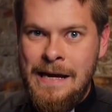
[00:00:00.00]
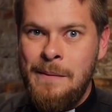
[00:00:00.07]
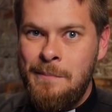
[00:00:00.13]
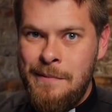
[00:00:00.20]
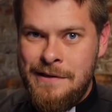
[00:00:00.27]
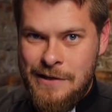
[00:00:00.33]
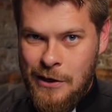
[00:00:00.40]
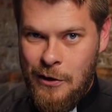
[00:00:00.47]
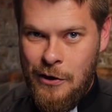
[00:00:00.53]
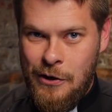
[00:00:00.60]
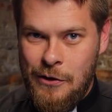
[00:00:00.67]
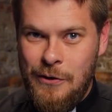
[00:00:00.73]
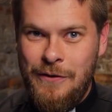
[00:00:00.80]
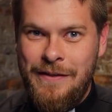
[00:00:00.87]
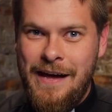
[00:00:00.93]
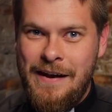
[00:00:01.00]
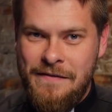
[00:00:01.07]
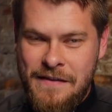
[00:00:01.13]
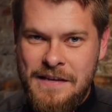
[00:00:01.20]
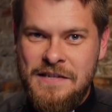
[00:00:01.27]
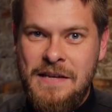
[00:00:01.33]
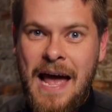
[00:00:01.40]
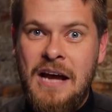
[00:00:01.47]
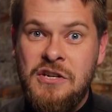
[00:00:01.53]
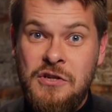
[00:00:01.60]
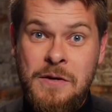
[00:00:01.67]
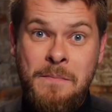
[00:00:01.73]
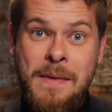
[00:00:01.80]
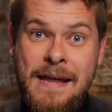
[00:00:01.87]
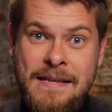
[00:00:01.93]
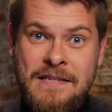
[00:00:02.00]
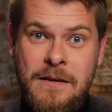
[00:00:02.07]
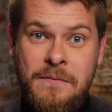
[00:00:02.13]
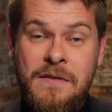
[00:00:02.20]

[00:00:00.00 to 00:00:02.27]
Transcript: material, that this actually means something.